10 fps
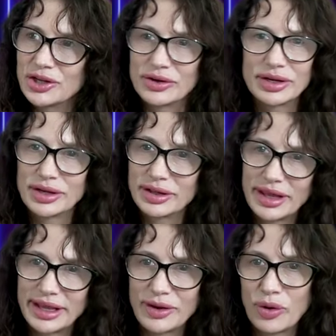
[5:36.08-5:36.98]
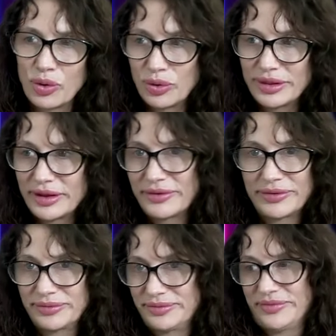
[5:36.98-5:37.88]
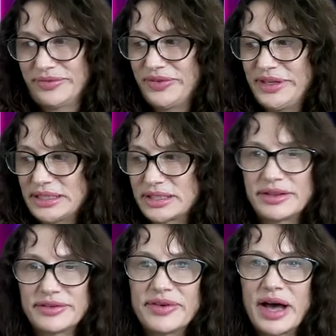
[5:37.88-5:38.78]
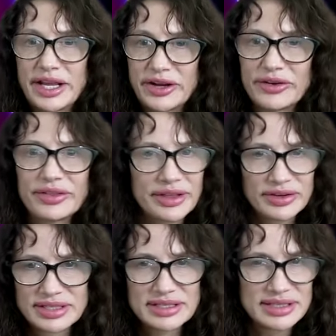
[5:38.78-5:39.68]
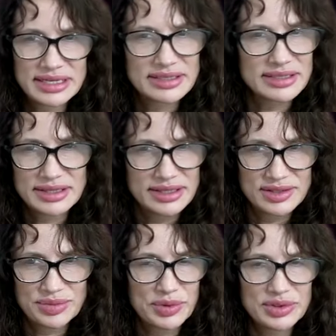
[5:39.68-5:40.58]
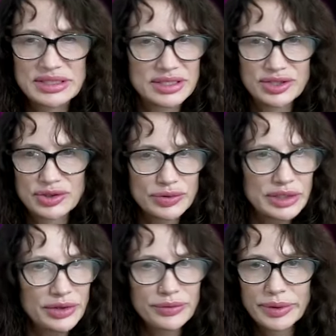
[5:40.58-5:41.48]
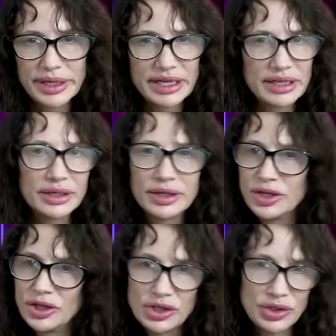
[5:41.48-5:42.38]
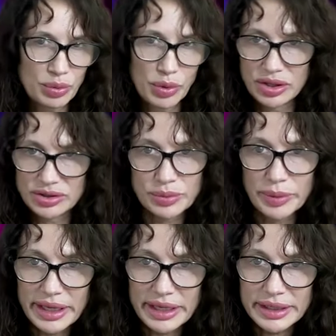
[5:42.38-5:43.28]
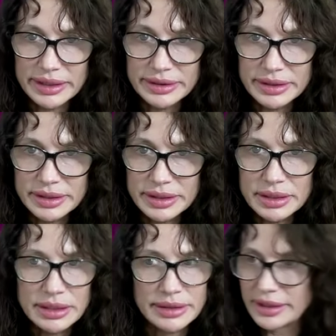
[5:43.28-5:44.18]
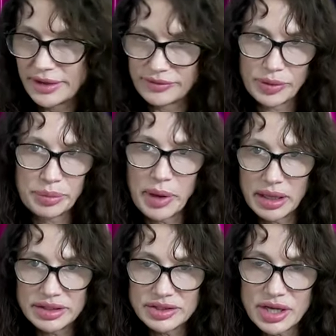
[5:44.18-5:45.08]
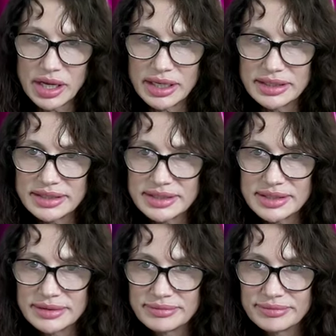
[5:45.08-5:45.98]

you're going to like hold their feet to the fire. There's a sense that this person didn't treat you right. You walked away. They never apologized.